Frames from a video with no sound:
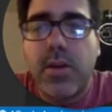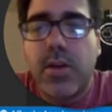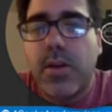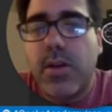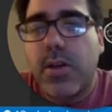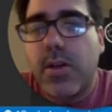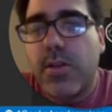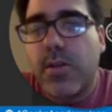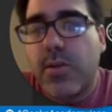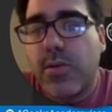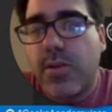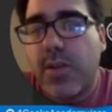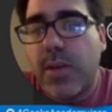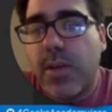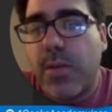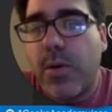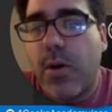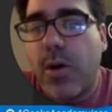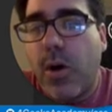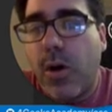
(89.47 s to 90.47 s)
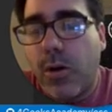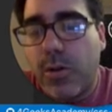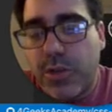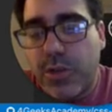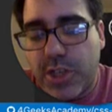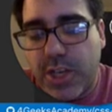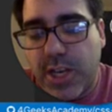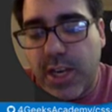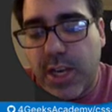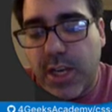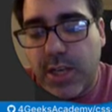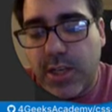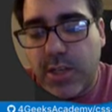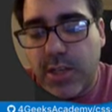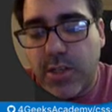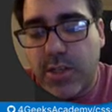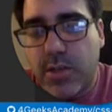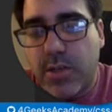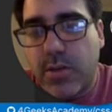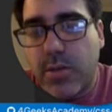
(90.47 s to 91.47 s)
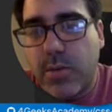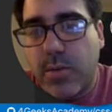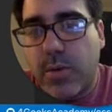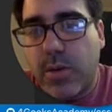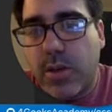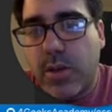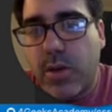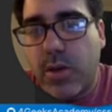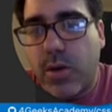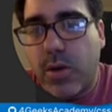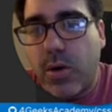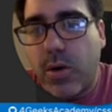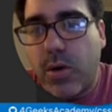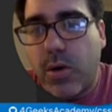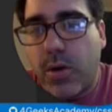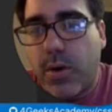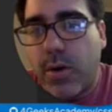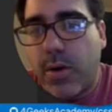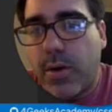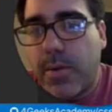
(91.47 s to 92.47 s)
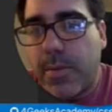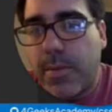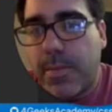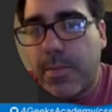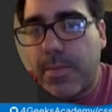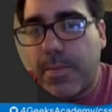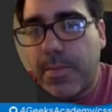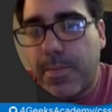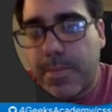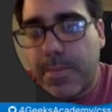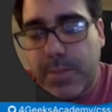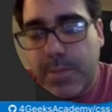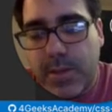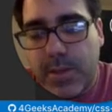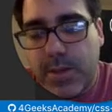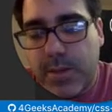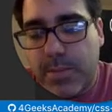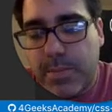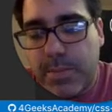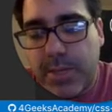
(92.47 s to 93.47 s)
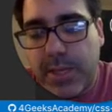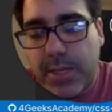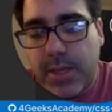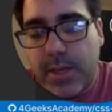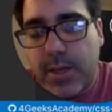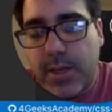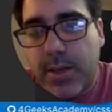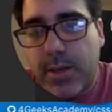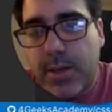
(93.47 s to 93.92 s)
So they will all change with color pink.